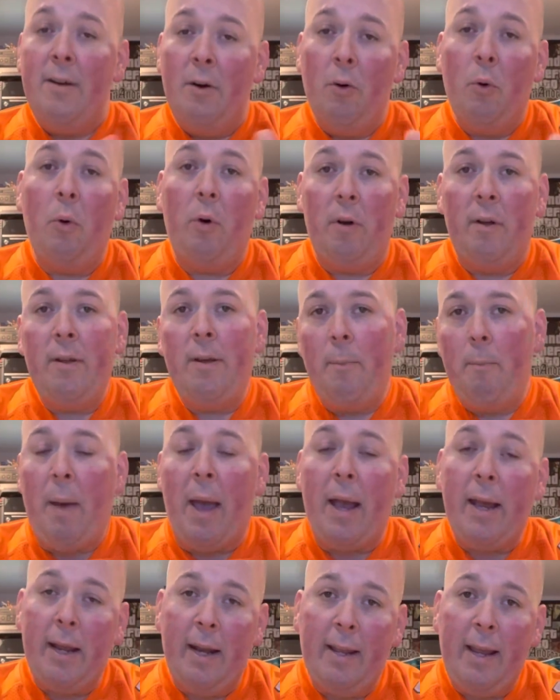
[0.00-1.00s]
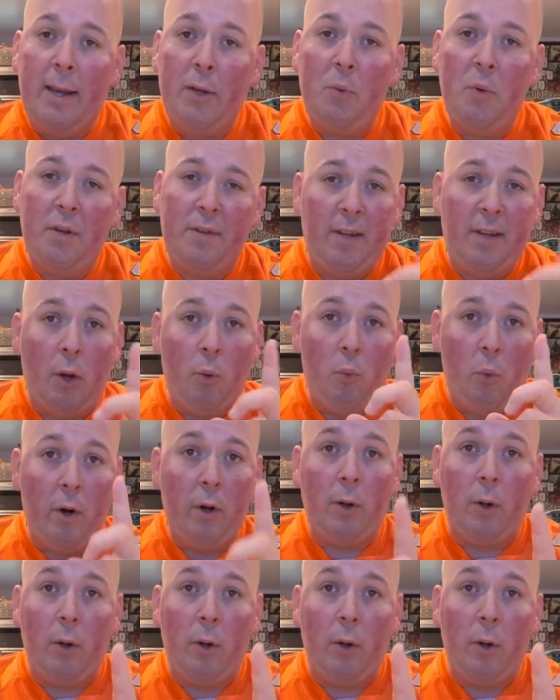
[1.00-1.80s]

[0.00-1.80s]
Well, back in the days we used to say 1